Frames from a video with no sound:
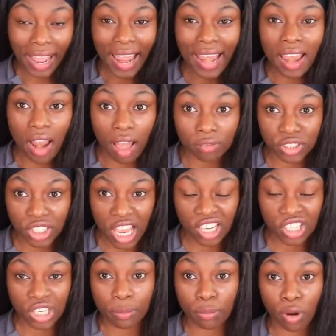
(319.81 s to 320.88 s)
I love
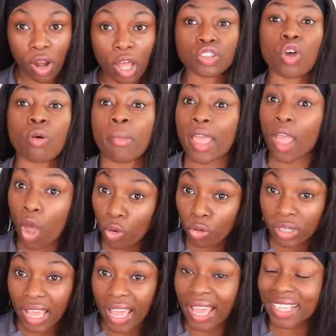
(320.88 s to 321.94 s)
GHD products on my
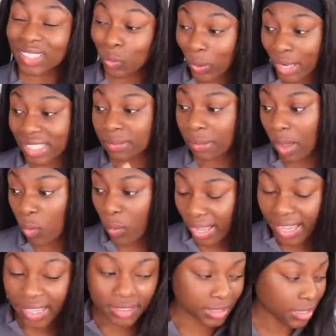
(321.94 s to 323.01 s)
own hair as well as my
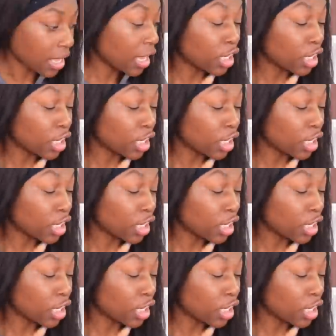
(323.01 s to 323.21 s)
wigs.